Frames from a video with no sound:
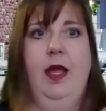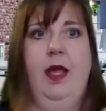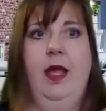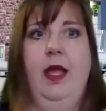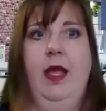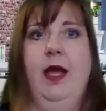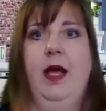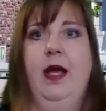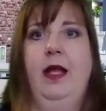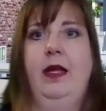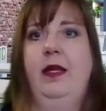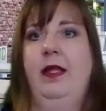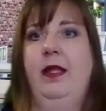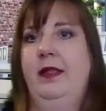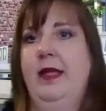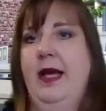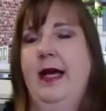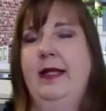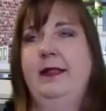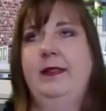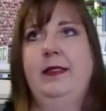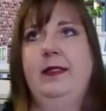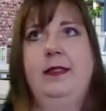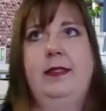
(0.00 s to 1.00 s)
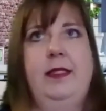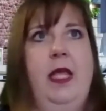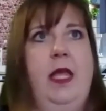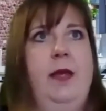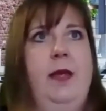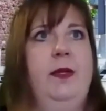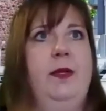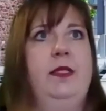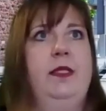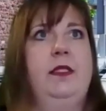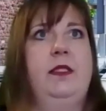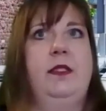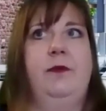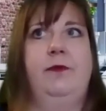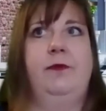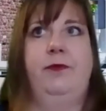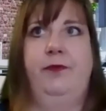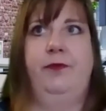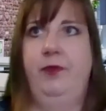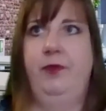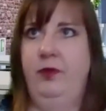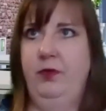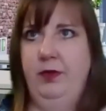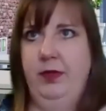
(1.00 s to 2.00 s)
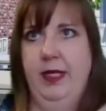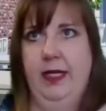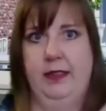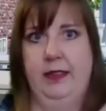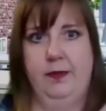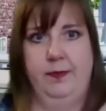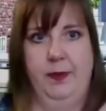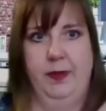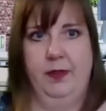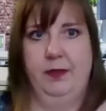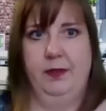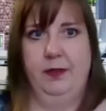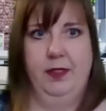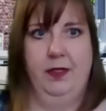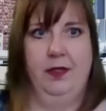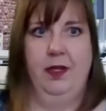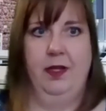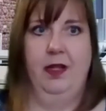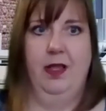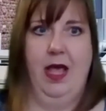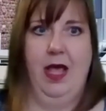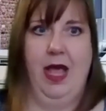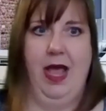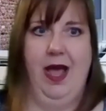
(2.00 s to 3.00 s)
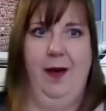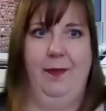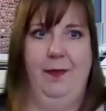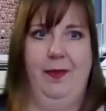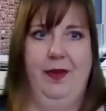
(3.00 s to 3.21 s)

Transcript: And that's the same as the food that's built in the lab.